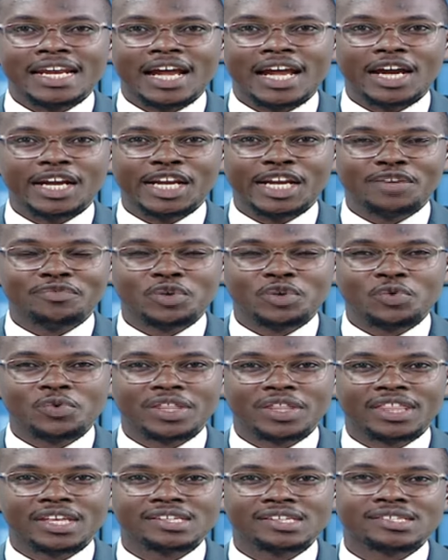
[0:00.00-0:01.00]
I leave you
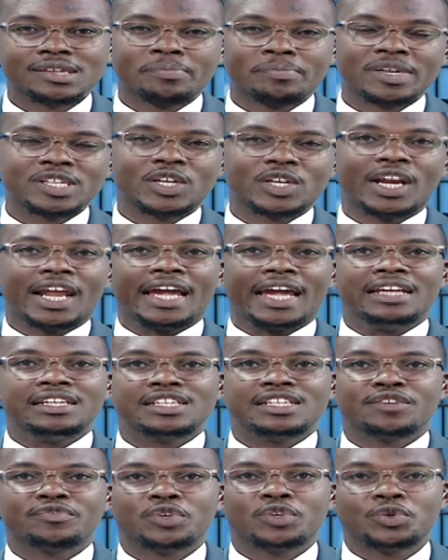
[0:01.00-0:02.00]
with this particular
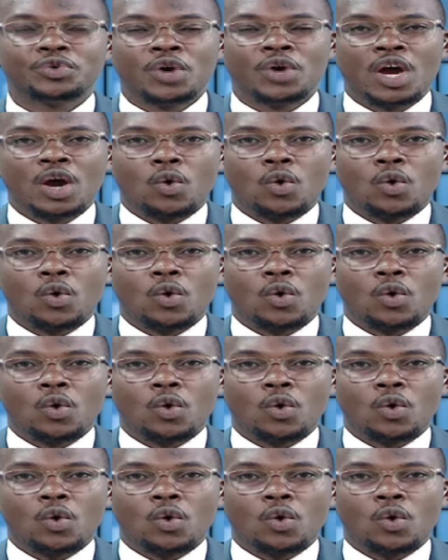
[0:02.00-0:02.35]
interview.